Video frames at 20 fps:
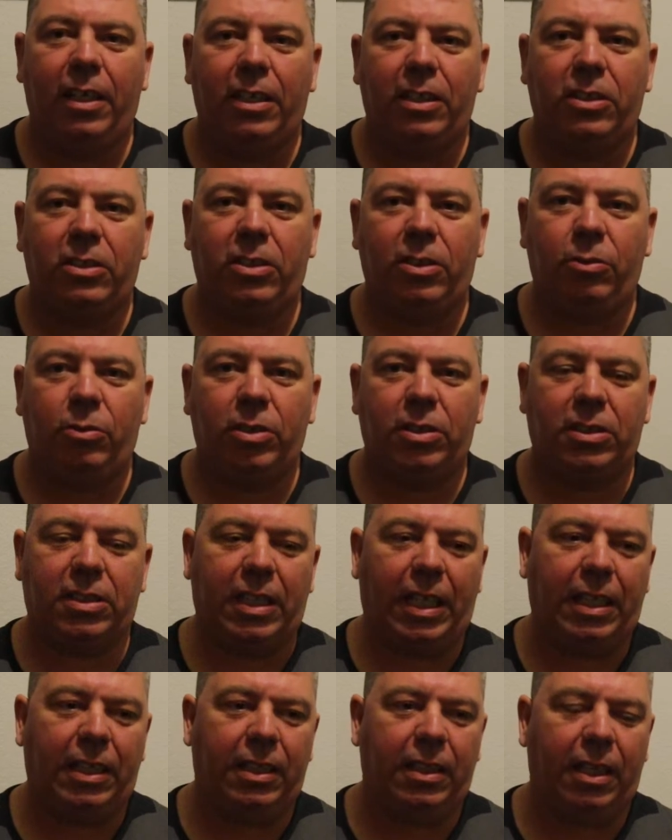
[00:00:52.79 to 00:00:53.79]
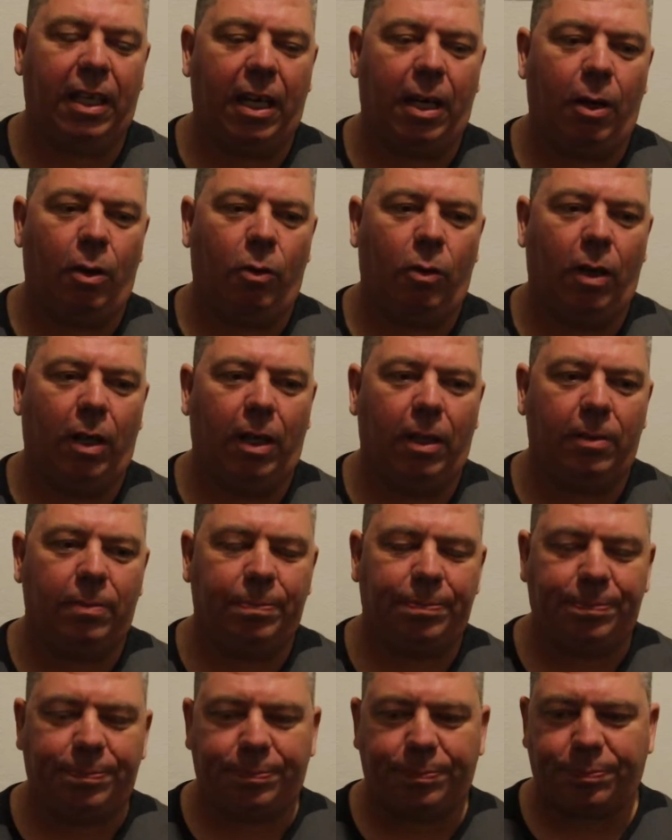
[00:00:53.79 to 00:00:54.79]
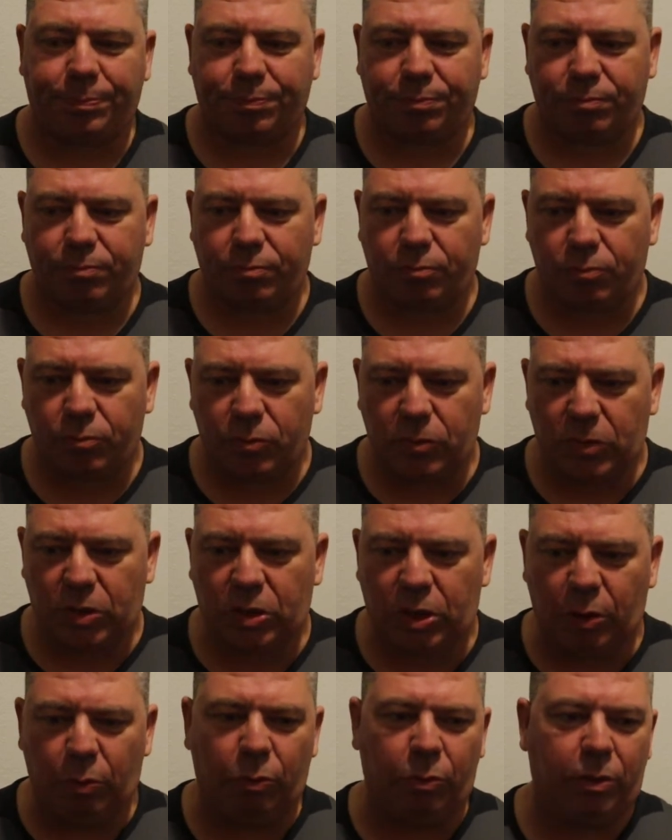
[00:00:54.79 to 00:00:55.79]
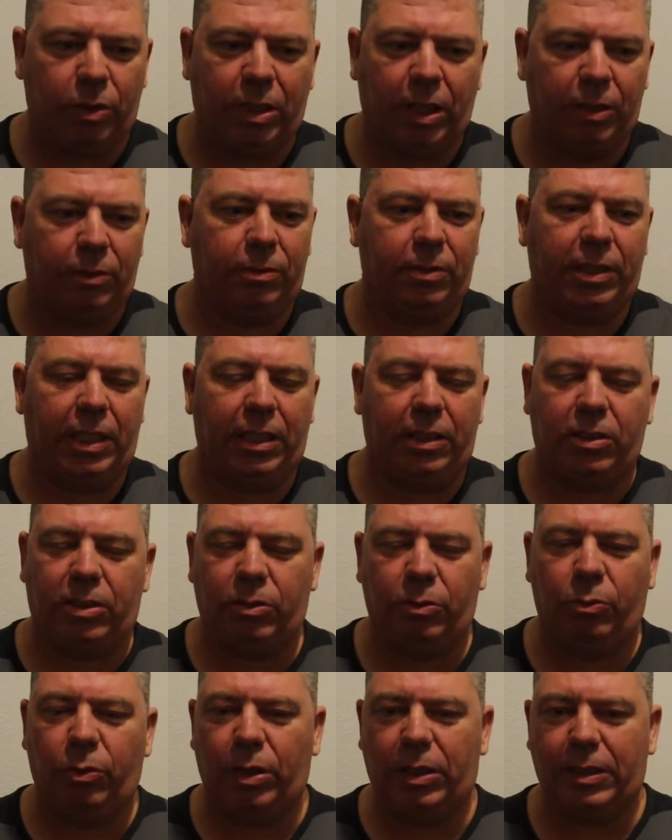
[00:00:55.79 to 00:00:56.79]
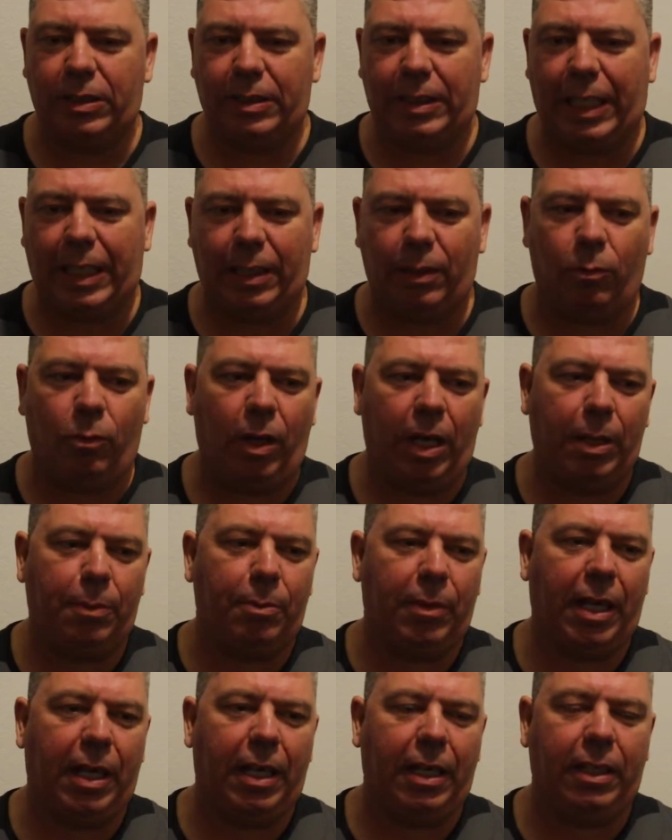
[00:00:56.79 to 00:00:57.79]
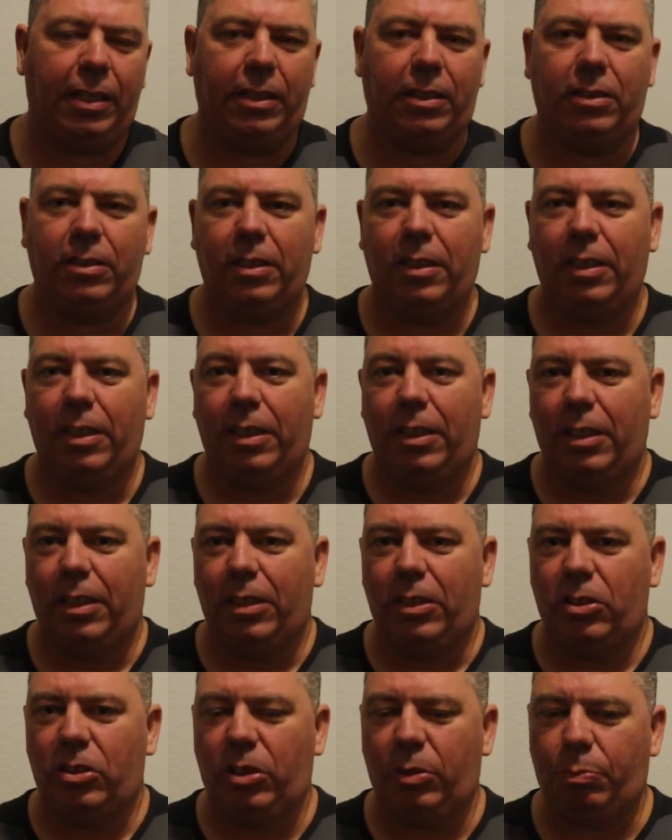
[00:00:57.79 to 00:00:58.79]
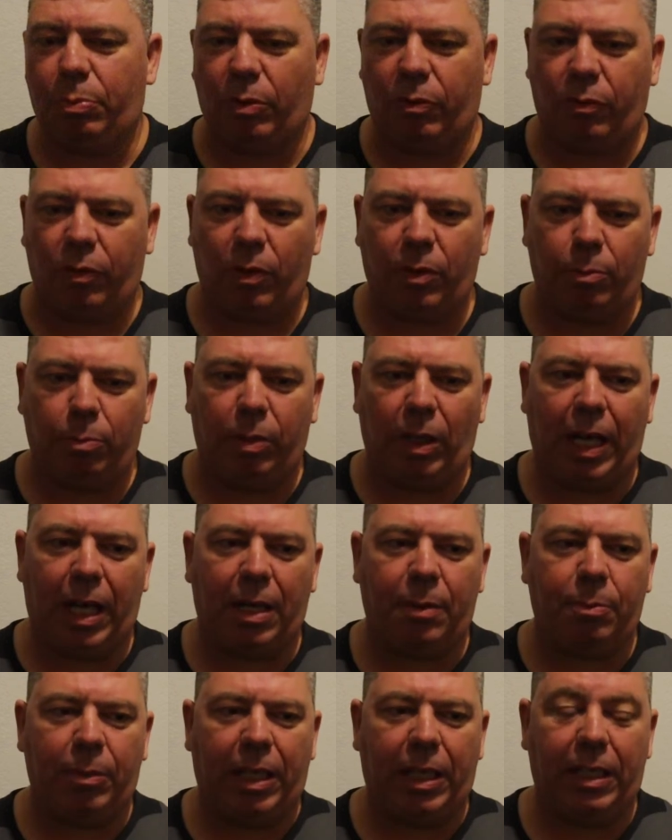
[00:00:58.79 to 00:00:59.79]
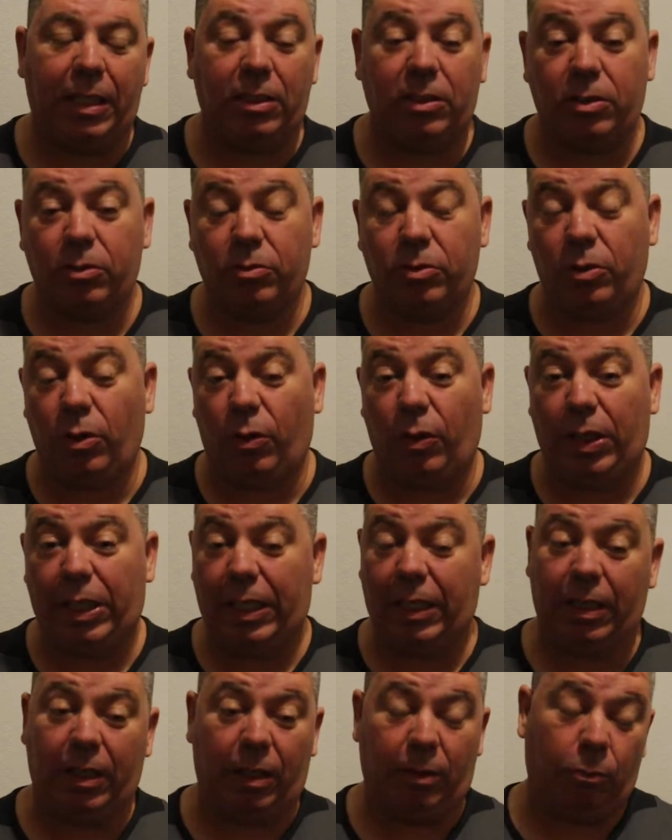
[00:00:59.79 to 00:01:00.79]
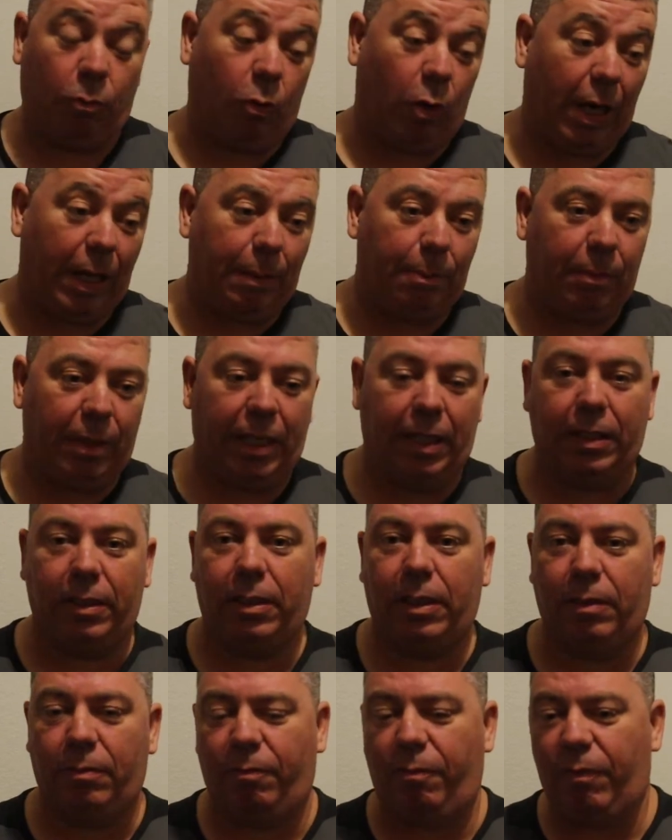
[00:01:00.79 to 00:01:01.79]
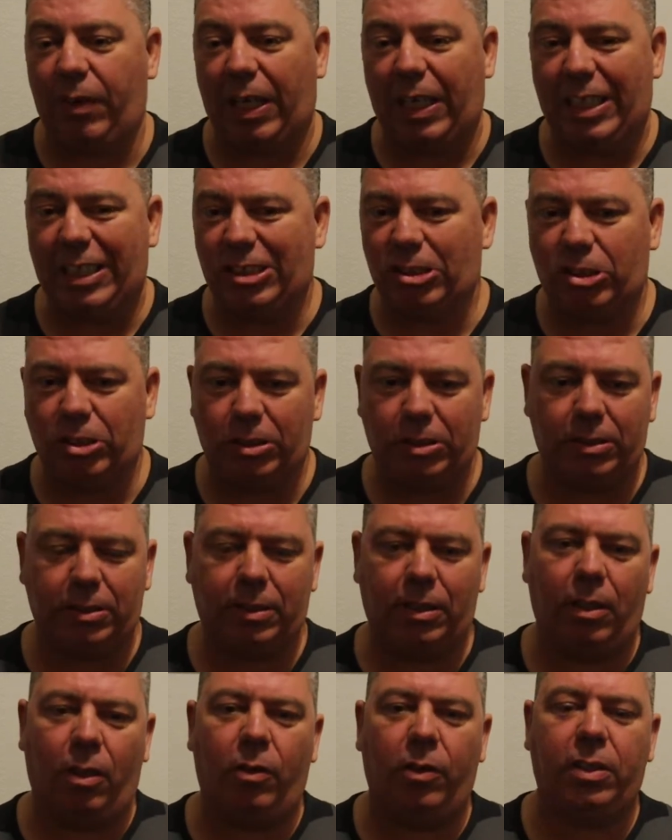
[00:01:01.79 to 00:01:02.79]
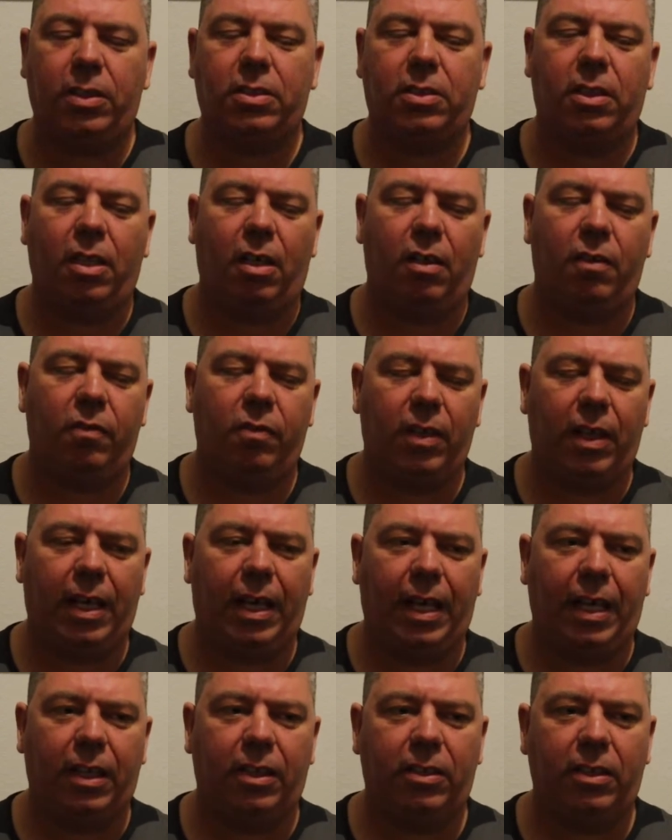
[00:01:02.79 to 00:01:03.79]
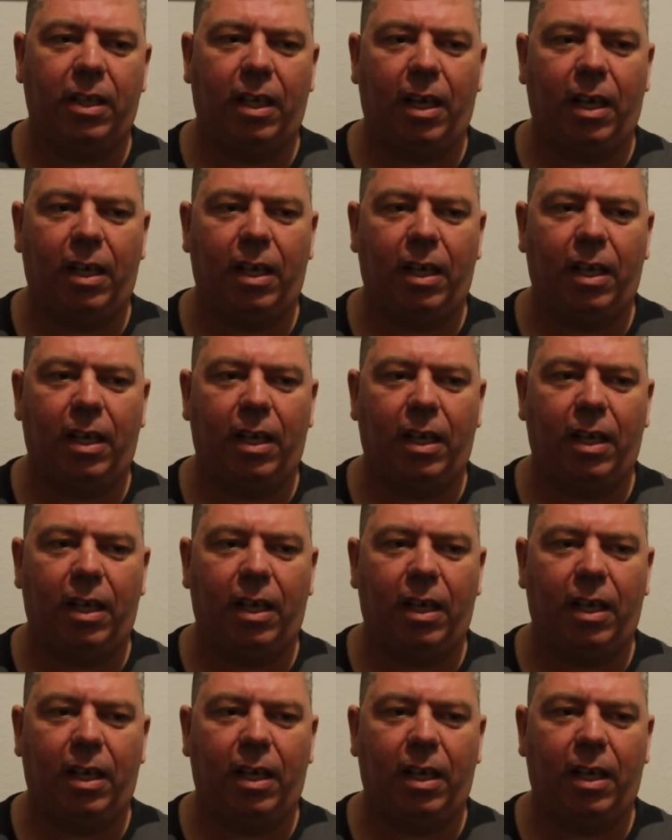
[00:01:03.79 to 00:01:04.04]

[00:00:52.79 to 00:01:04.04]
she was stating how she wouldn't date a white man, and she preferred black men, and she was going in on white men and fetishes and all this stuff. And